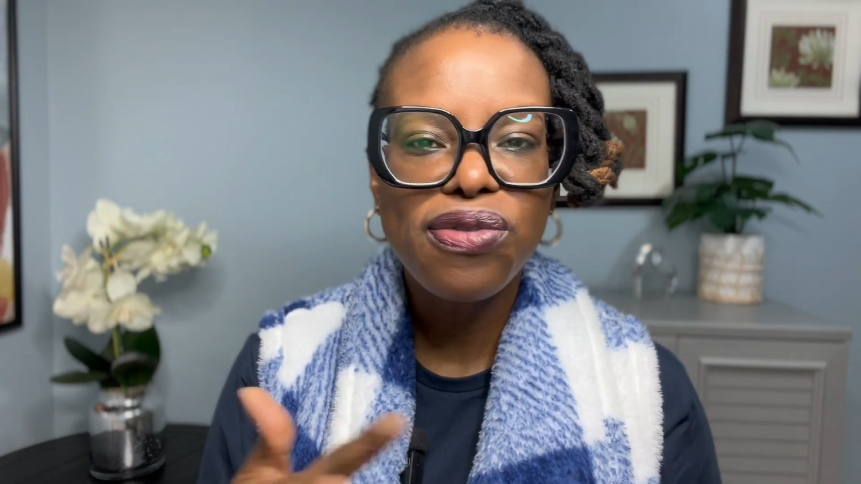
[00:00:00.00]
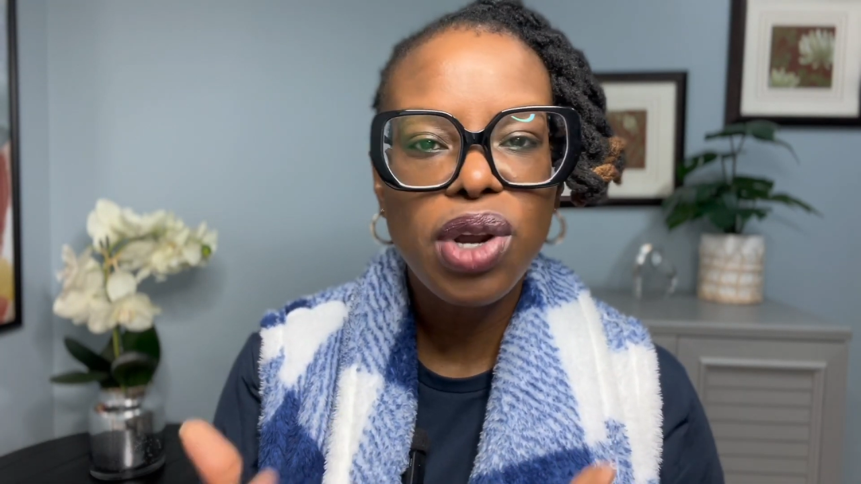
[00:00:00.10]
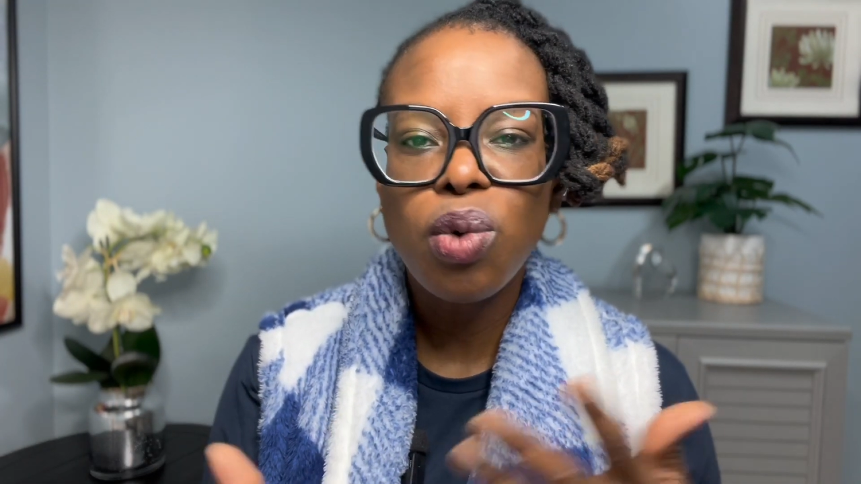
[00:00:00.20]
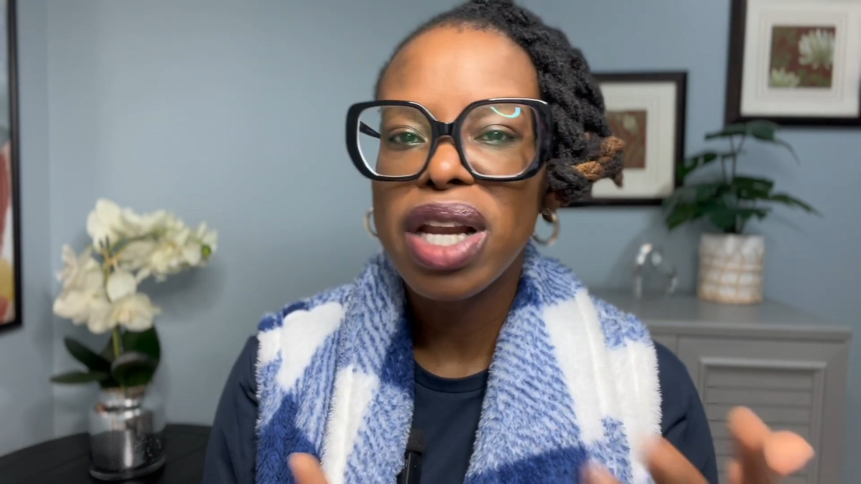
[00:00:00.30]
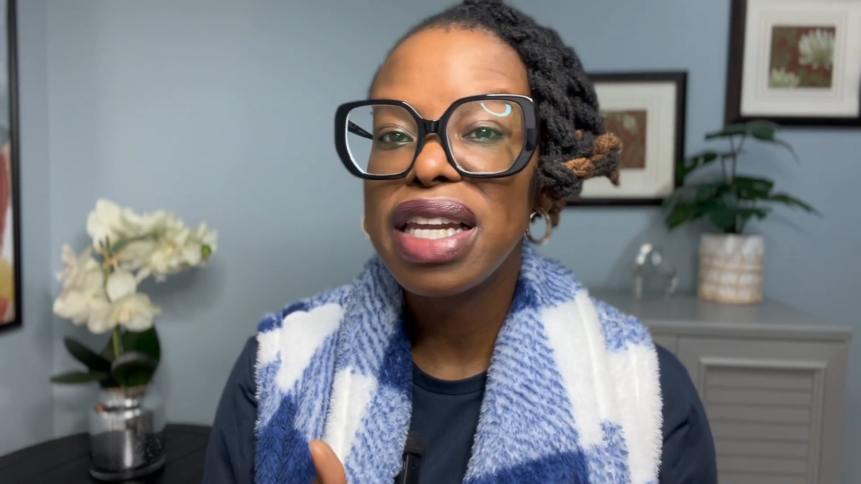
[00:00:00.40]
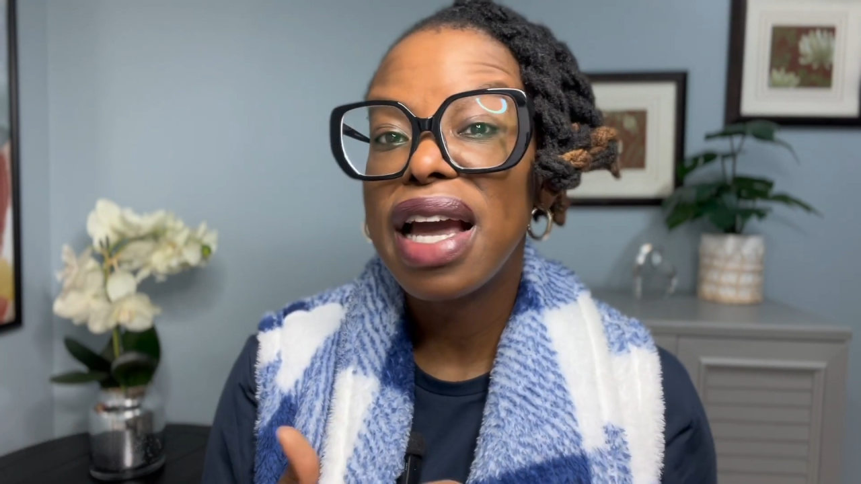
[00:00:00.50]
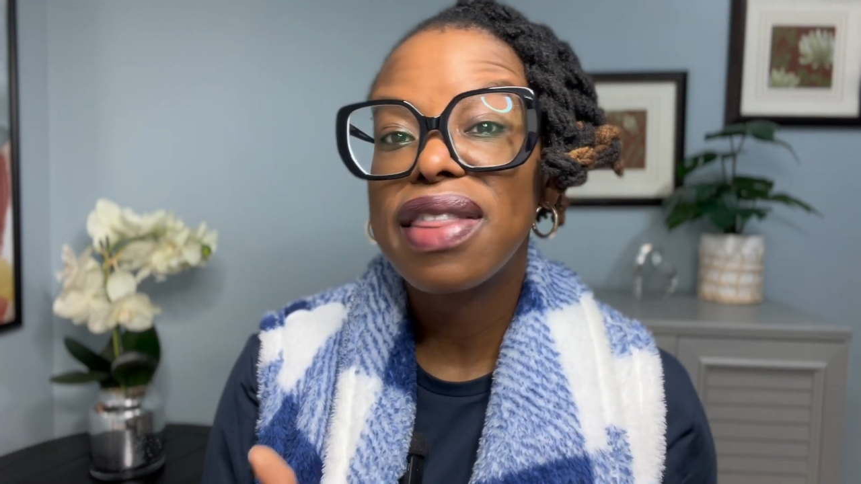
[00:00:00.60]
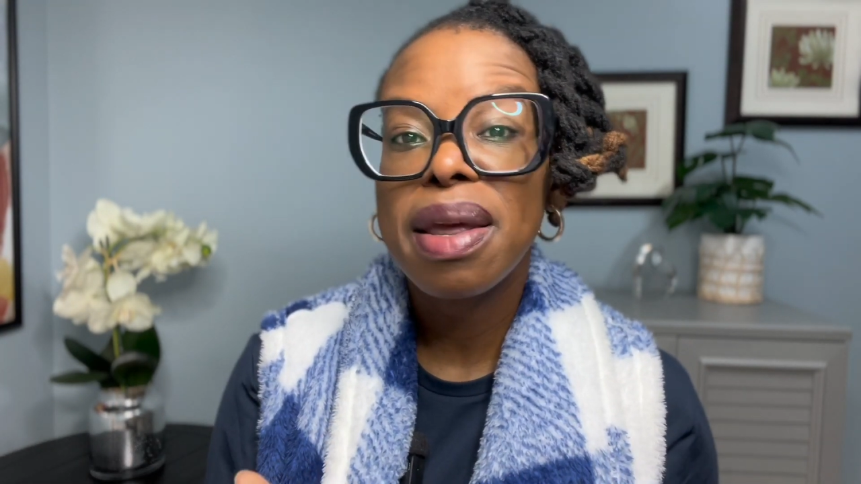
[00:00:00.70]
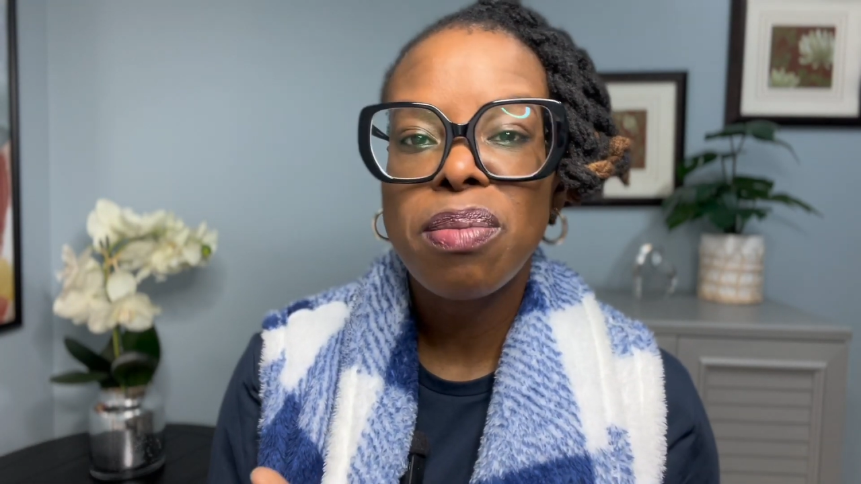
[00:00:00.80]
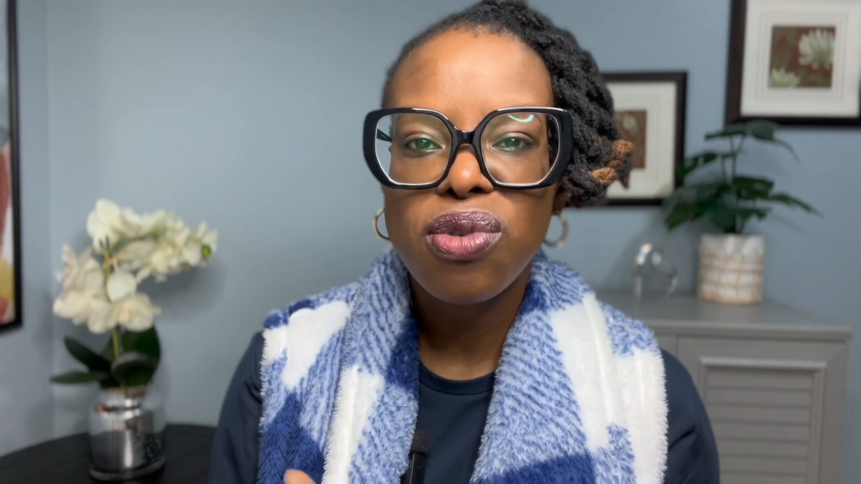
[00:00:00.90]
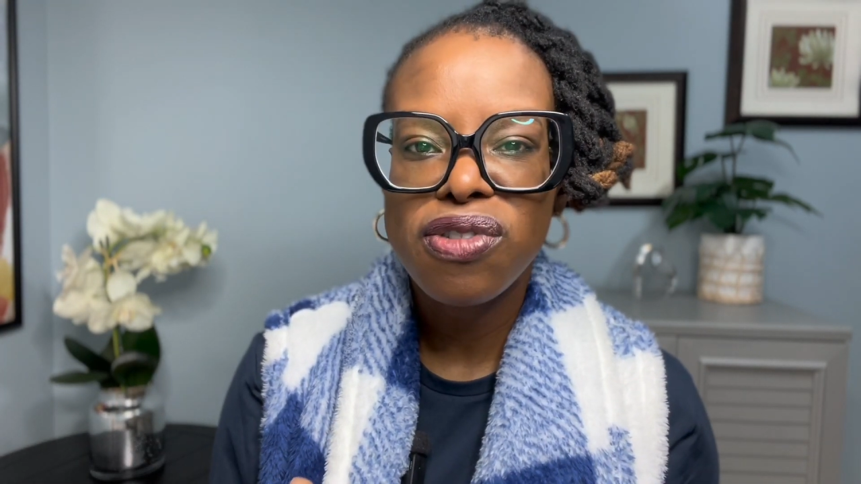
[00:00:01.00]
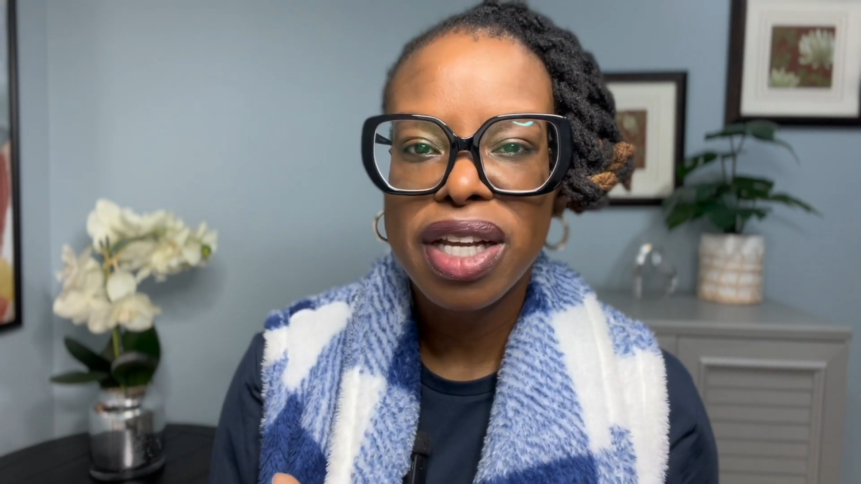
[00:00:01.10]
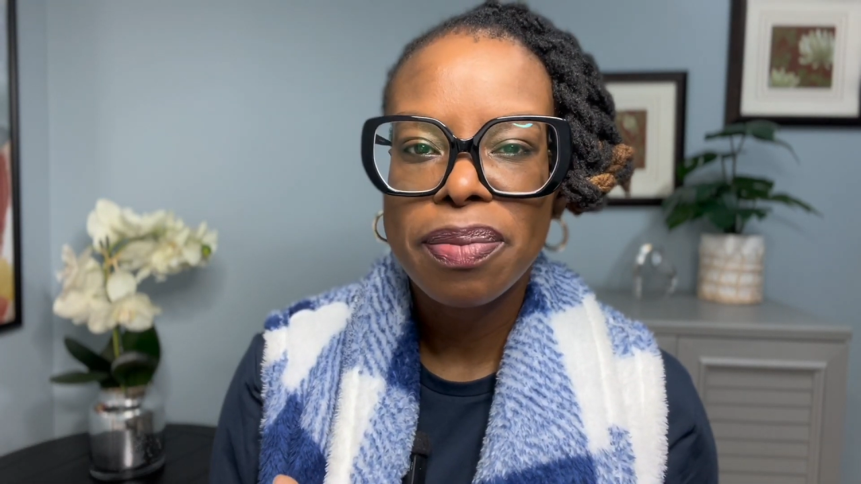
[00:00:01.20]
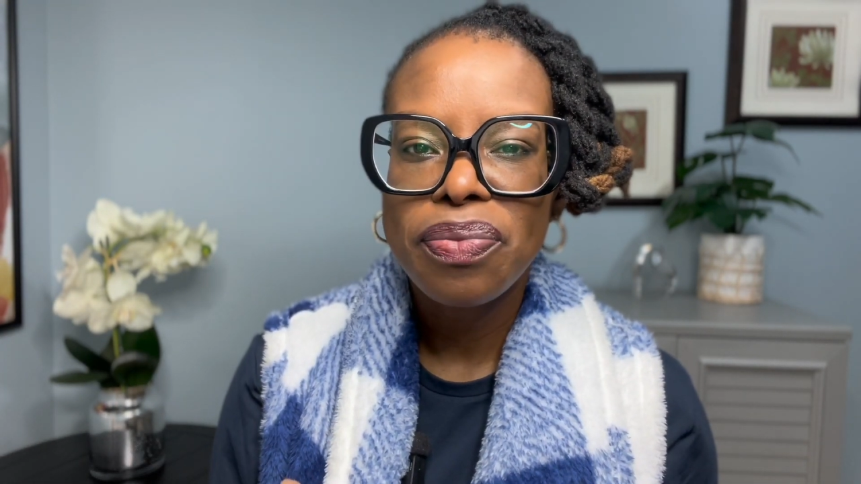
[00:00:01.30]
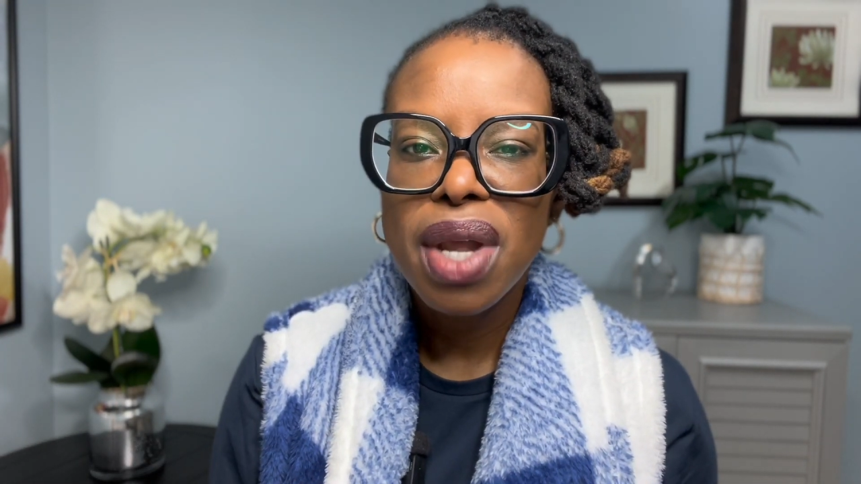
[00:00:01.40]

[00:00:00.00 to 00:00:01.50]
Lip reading: frequently are they moving?